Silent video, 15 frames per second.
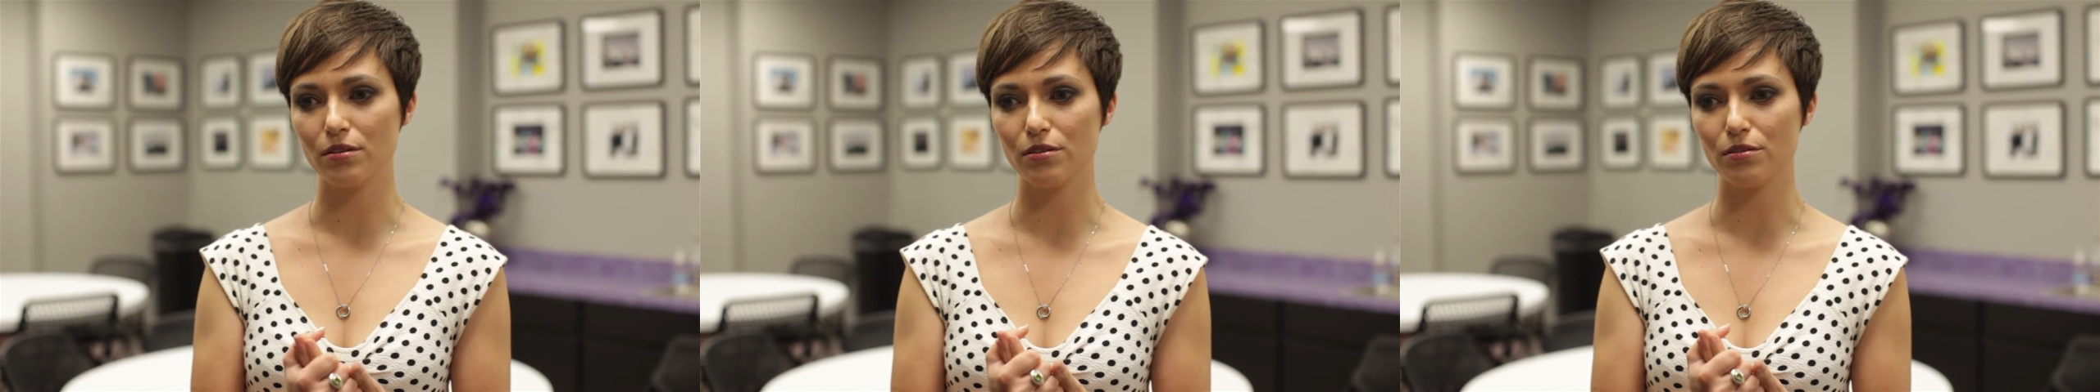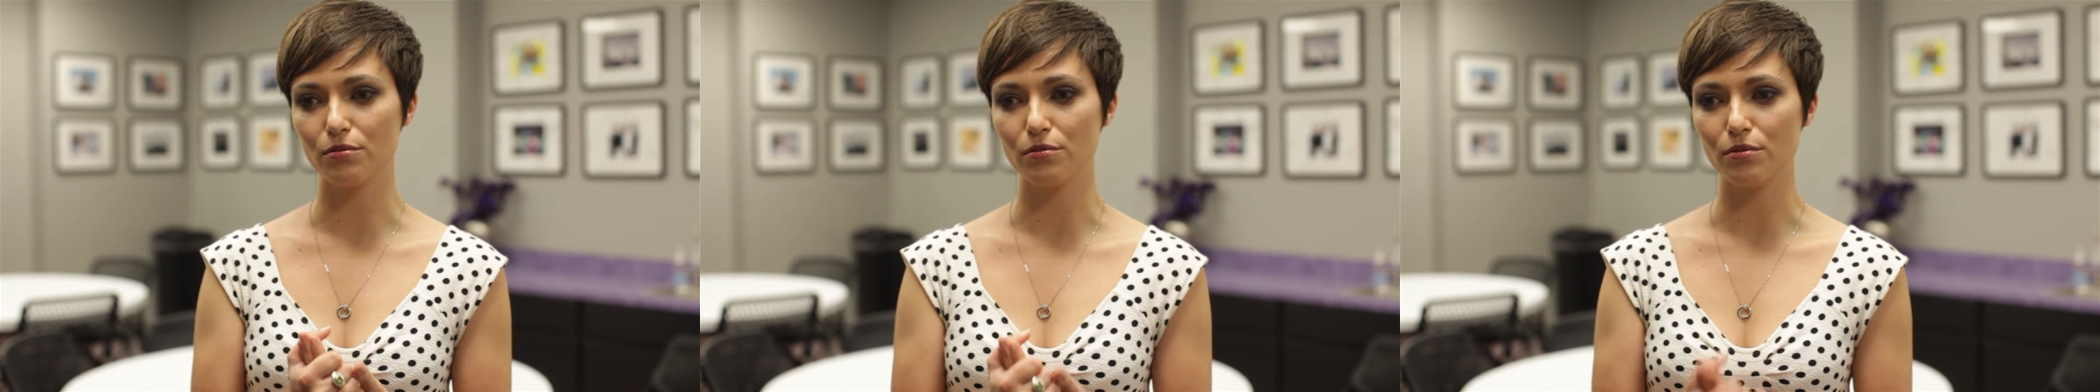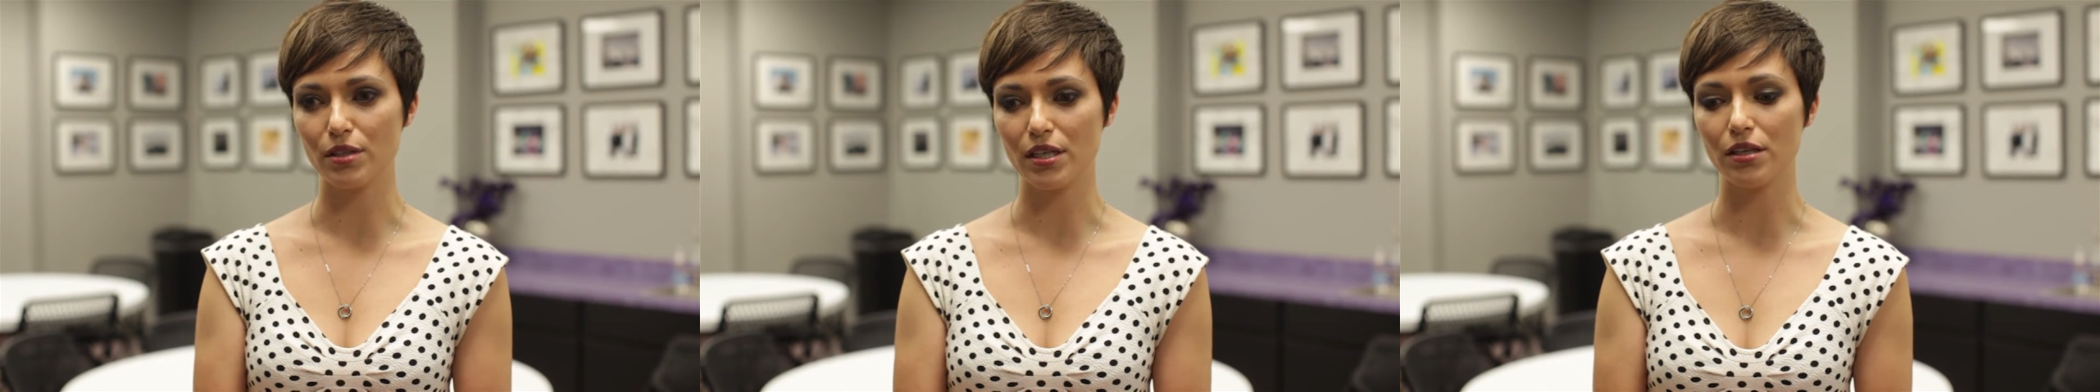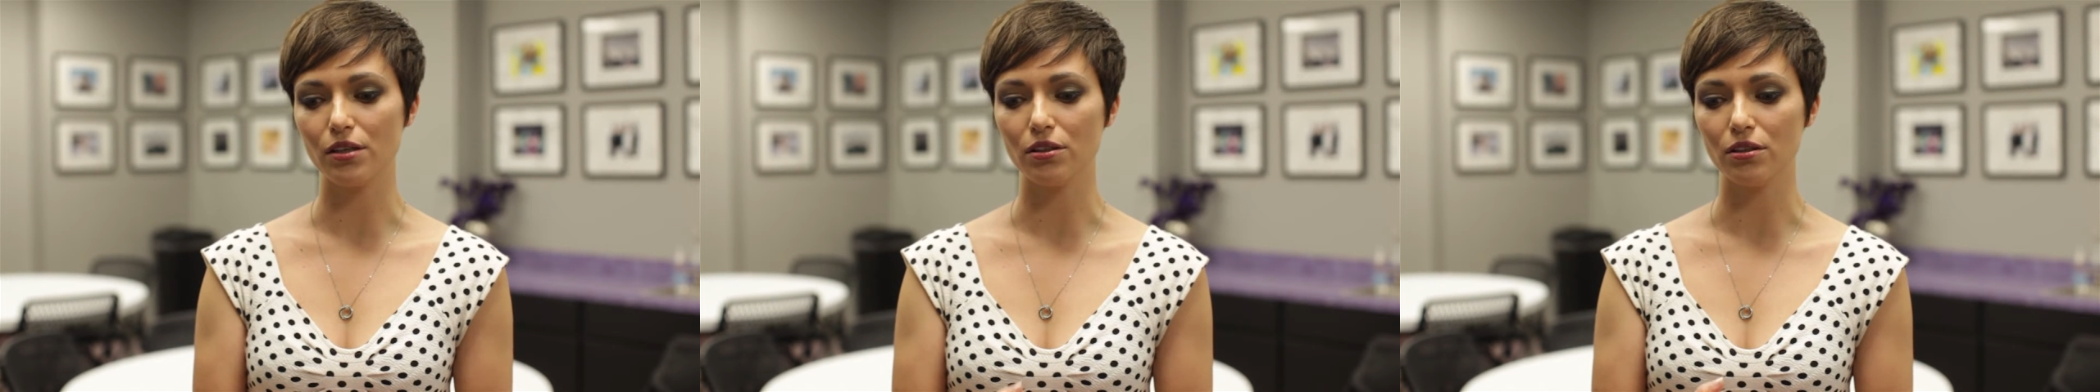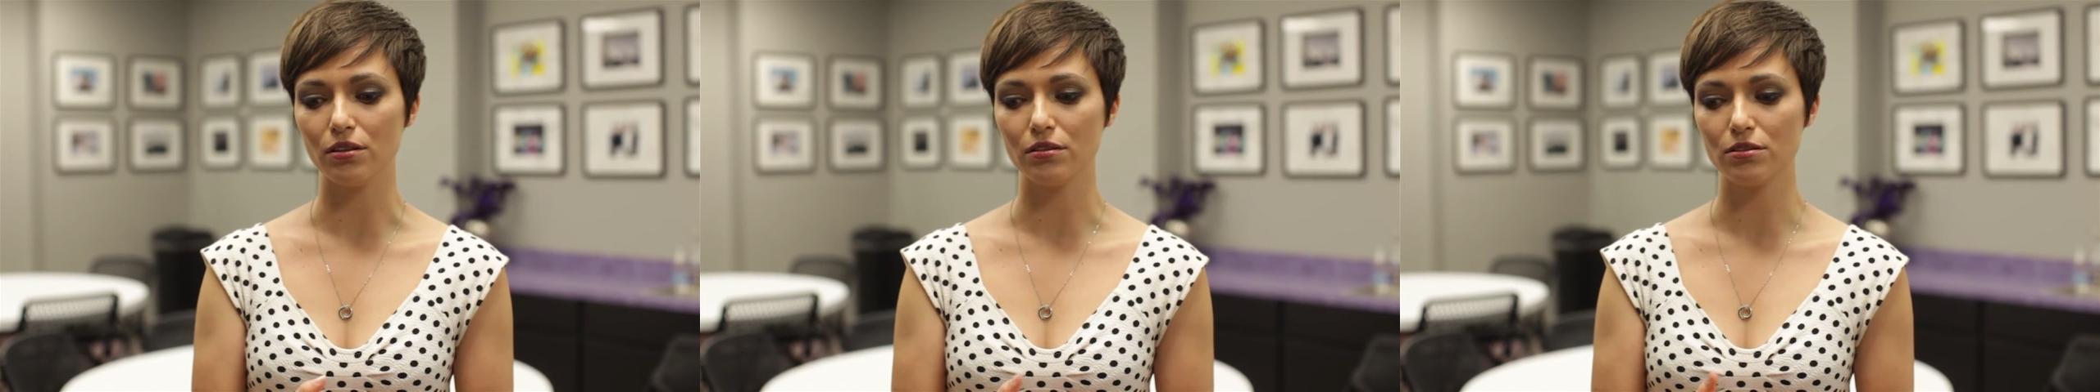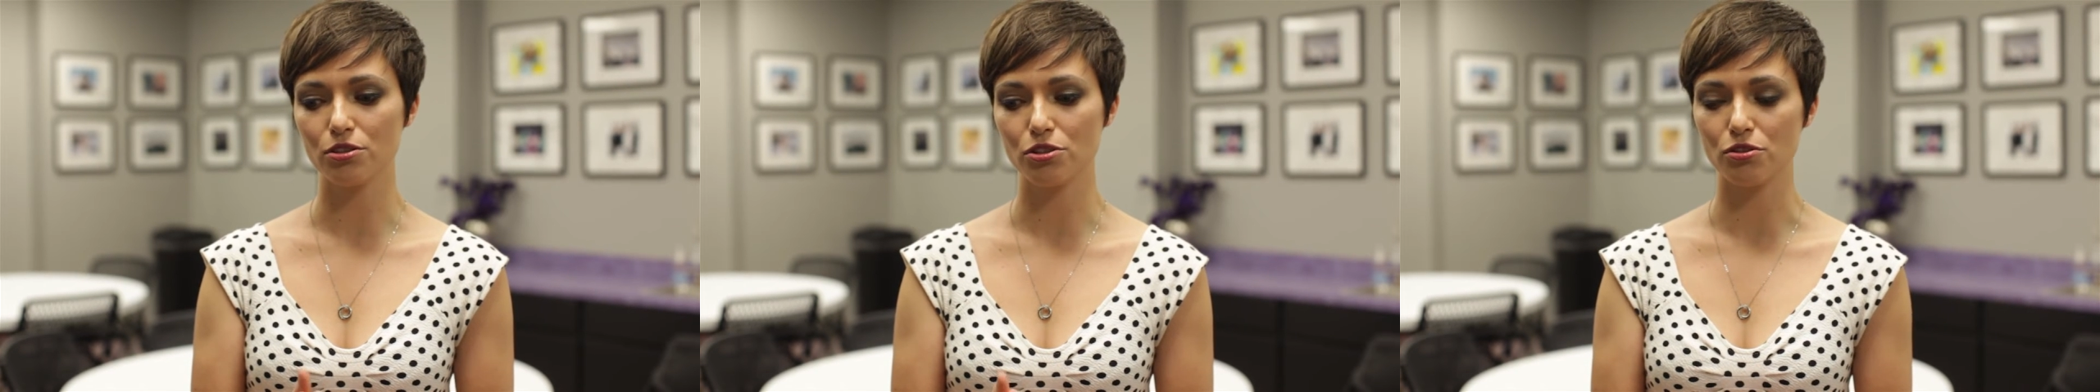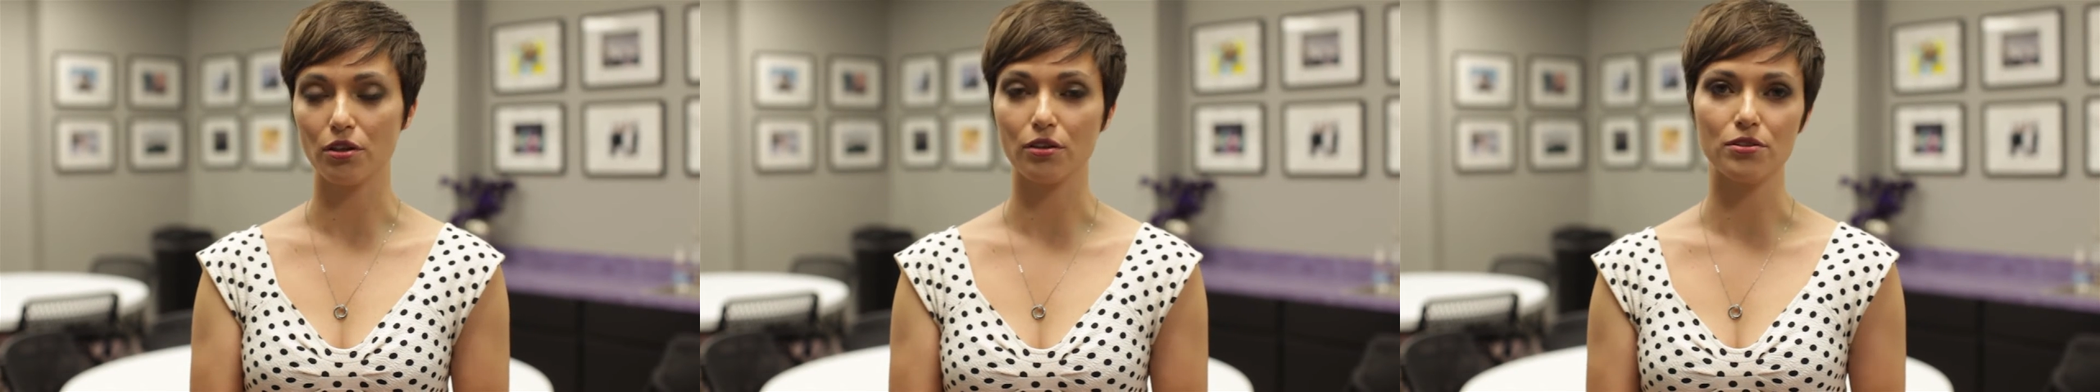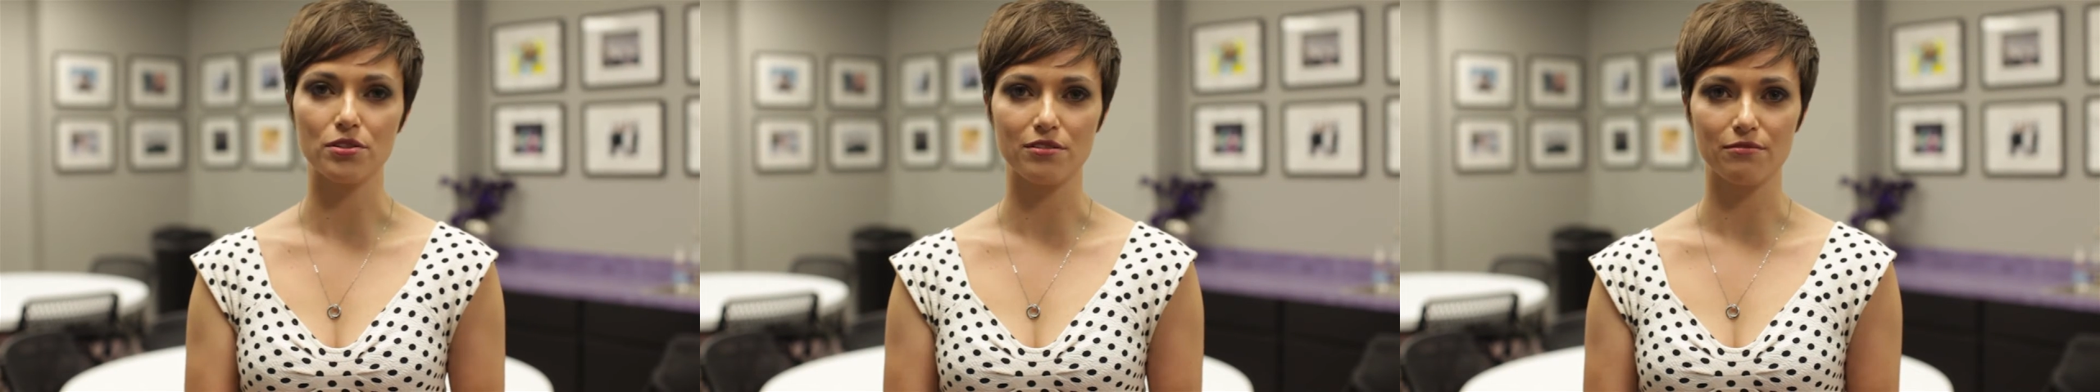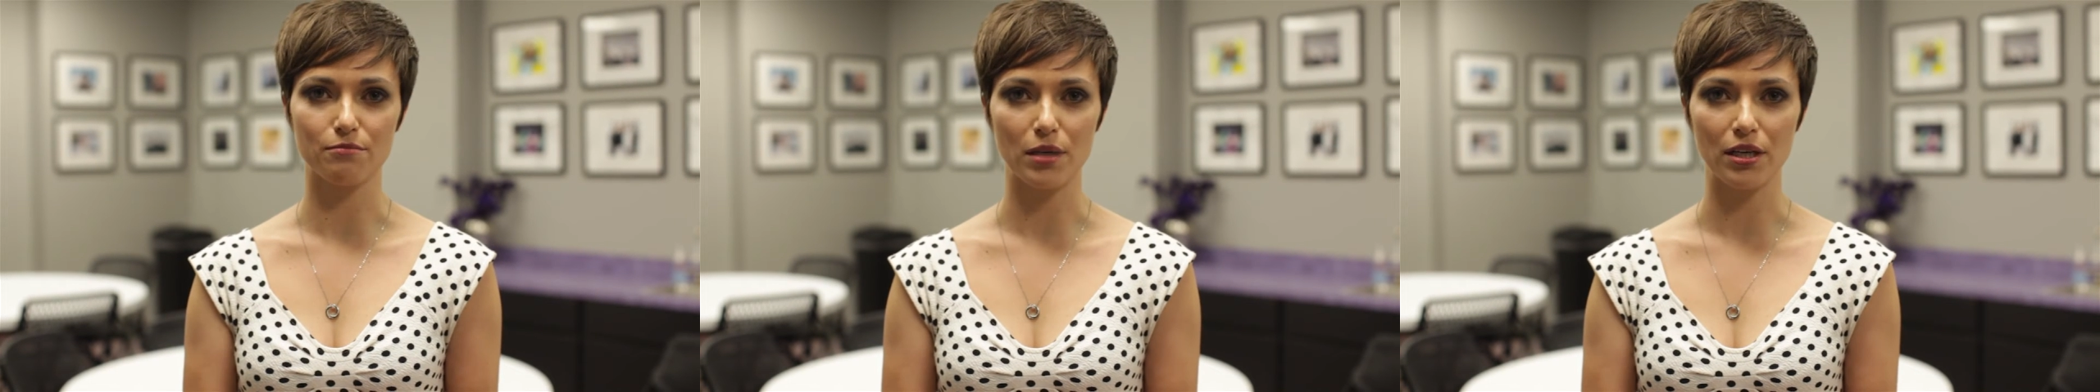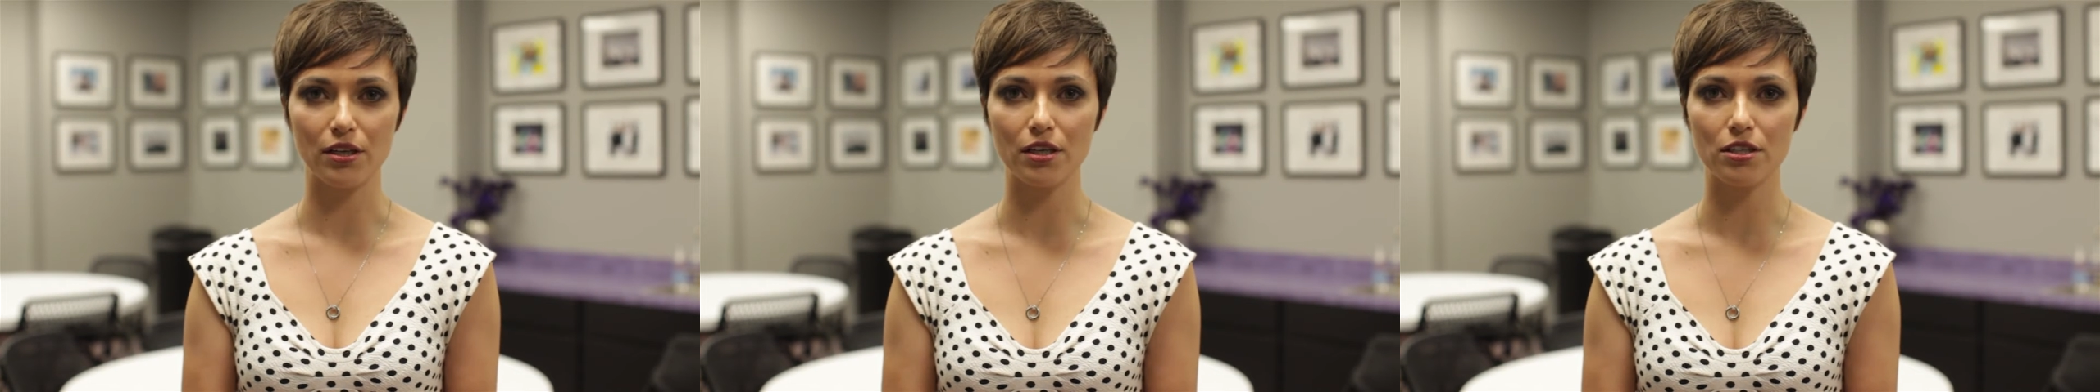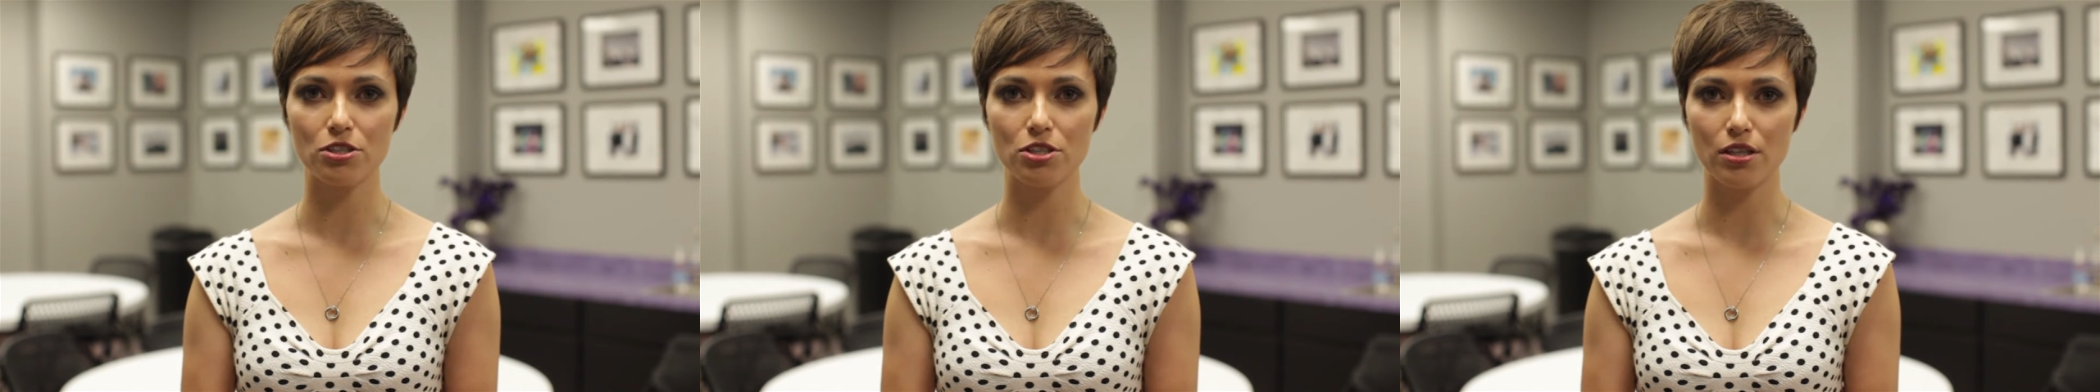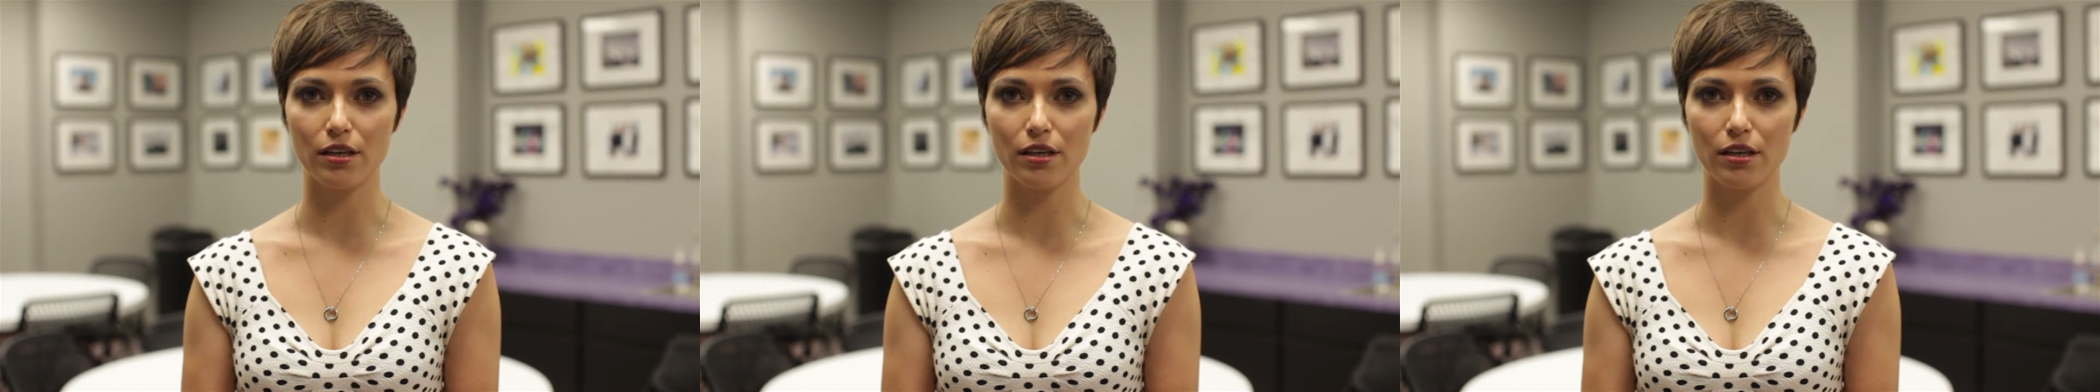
the real struggles of marriage.